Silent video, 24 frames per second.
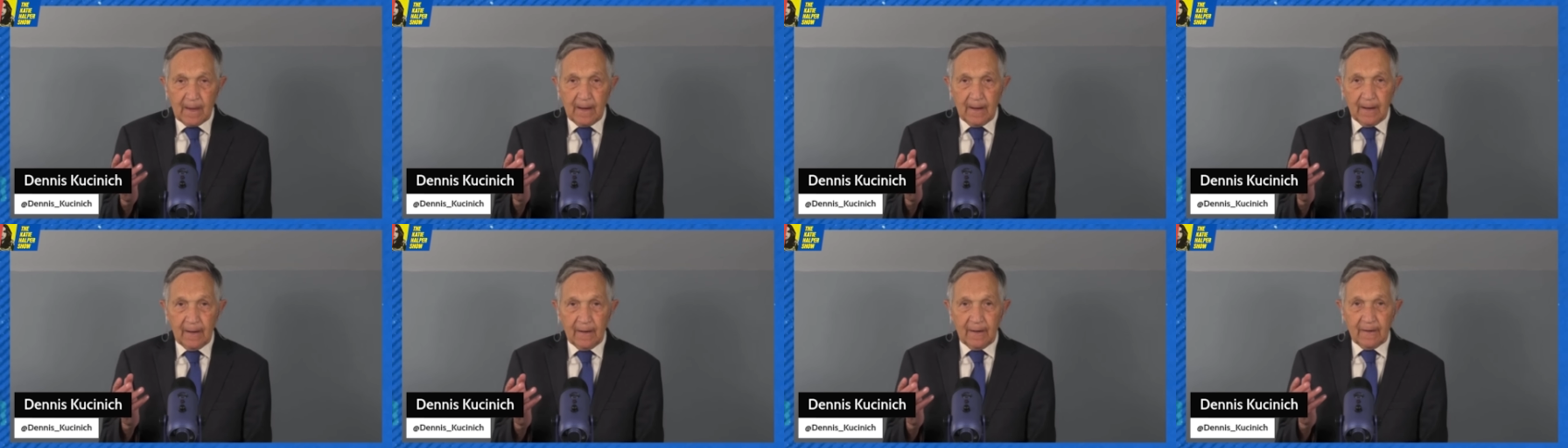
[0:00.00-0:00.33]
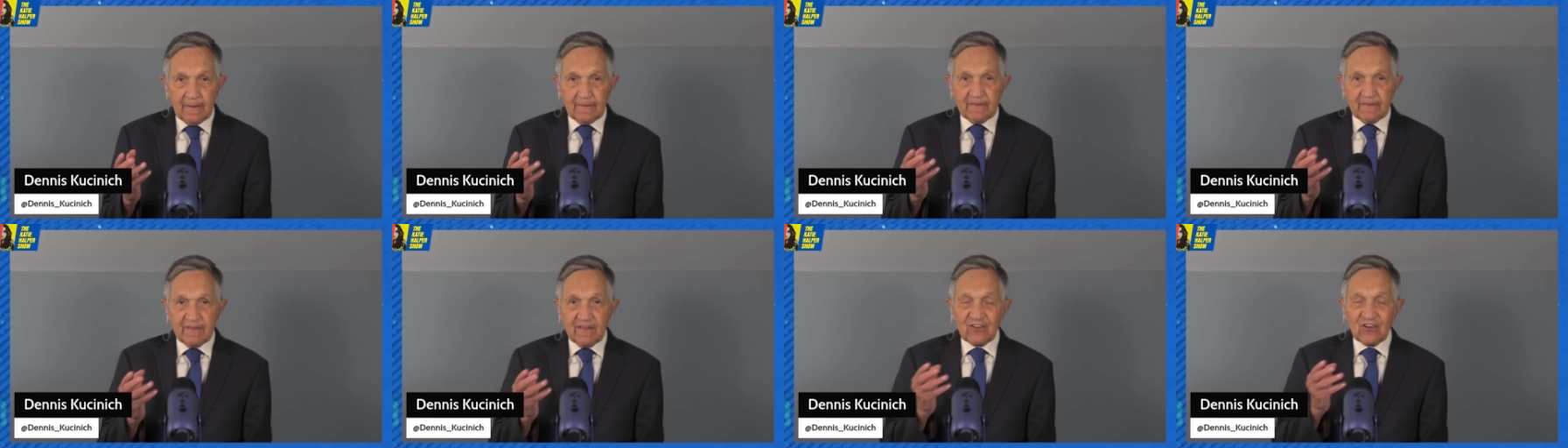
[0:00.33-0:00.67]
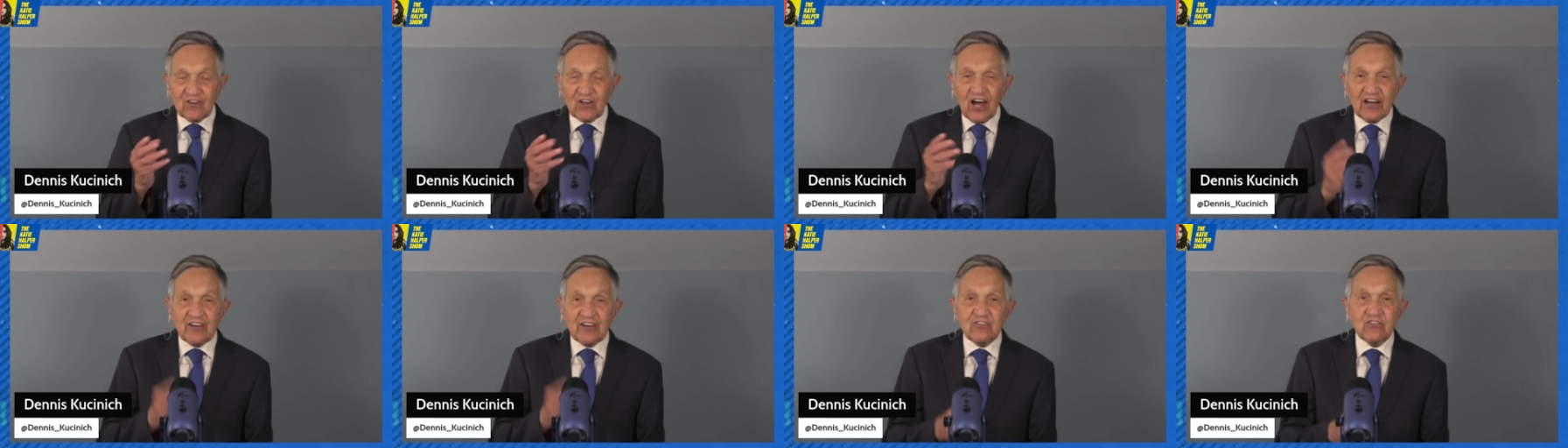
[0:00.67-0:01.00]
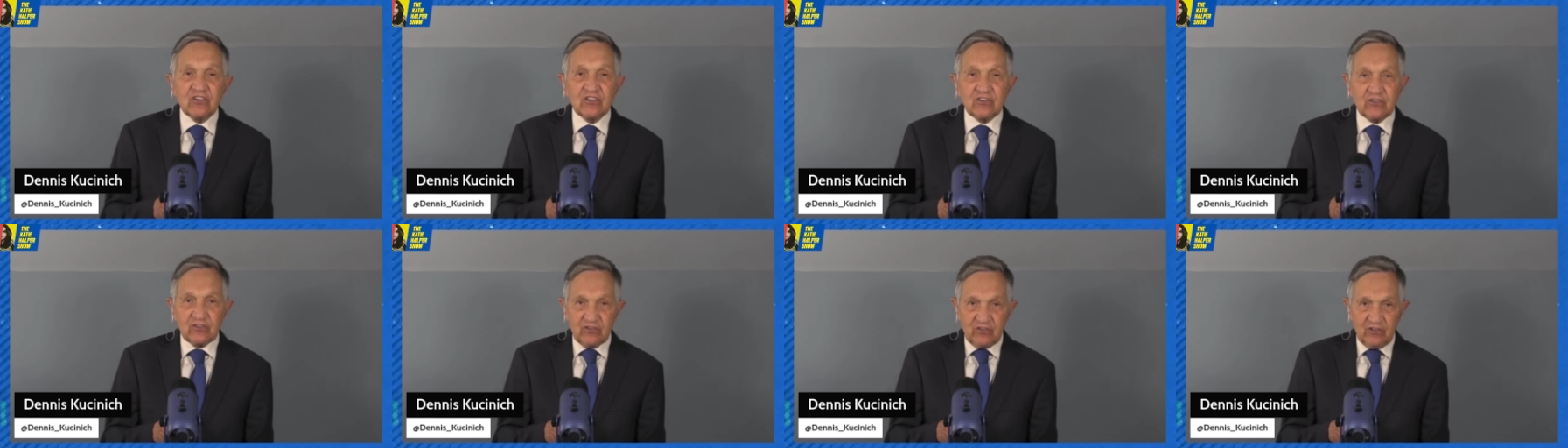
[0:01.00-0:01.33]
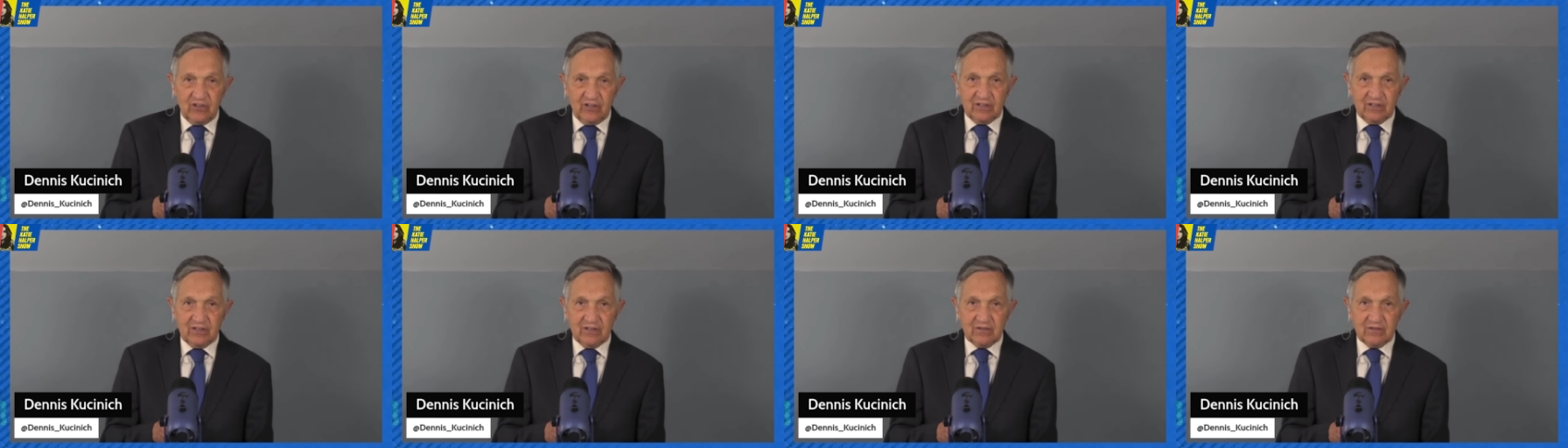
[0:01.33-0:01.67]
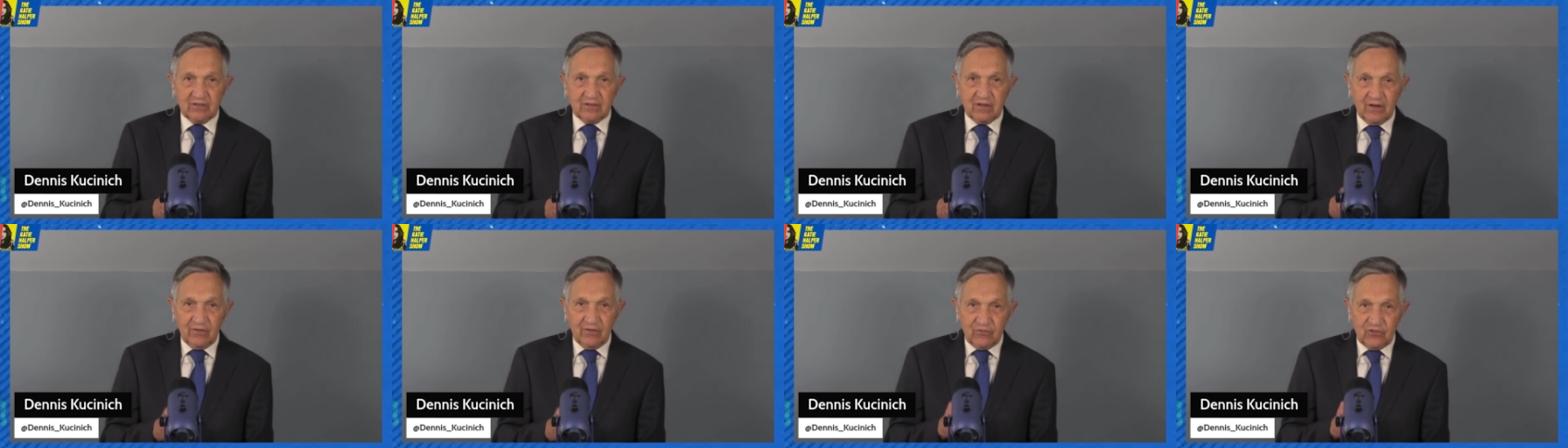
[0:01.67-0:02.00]
The licensing
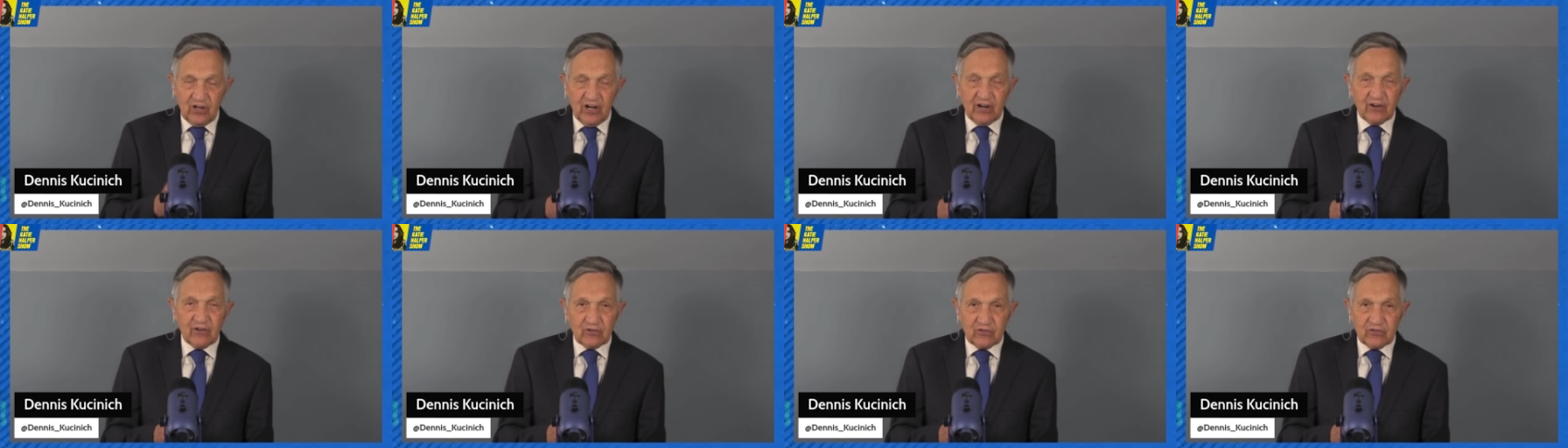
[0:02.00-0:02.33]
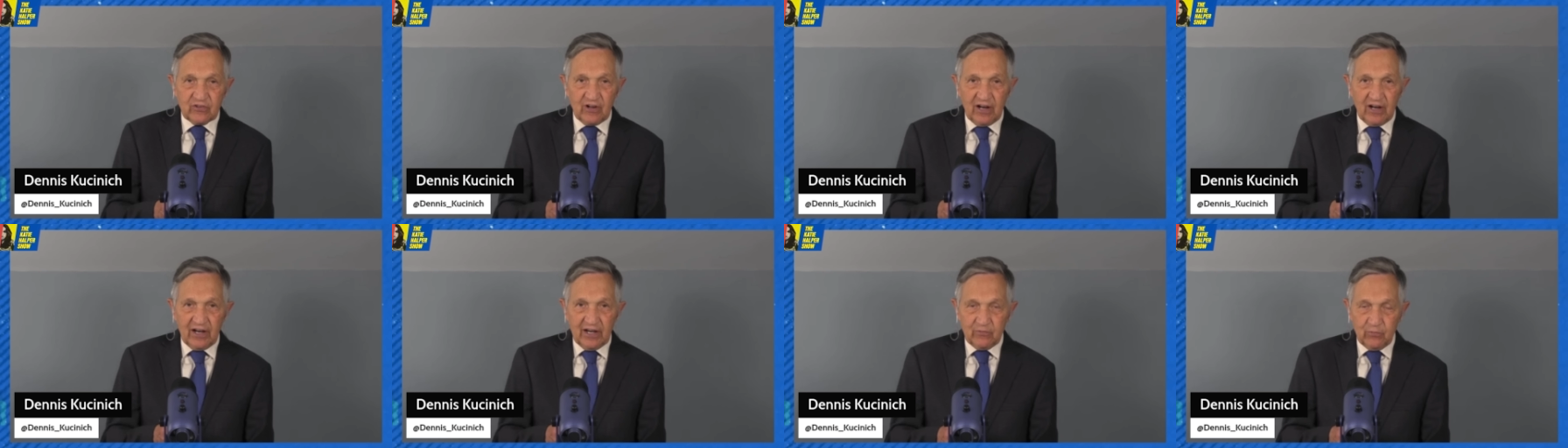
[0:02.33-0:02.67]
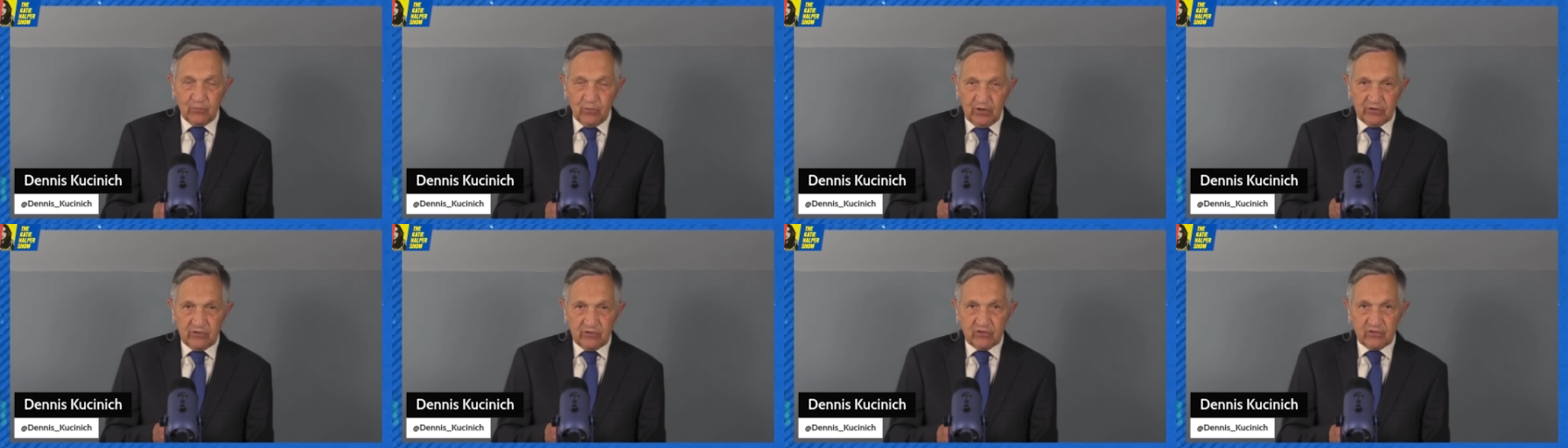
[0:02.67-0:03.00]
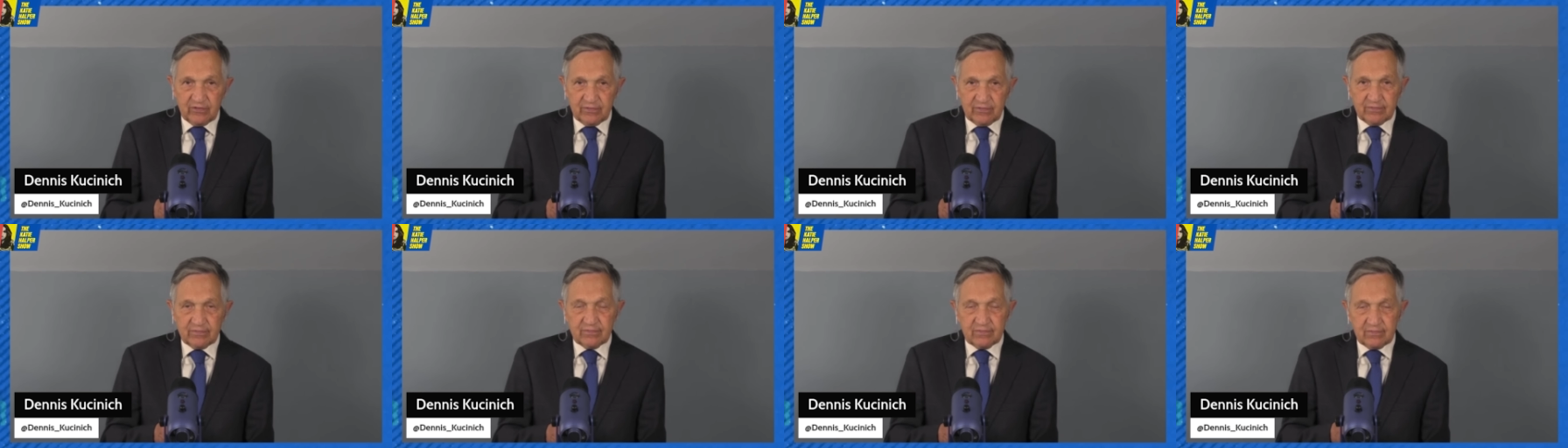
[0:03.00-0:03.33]
of genocide, which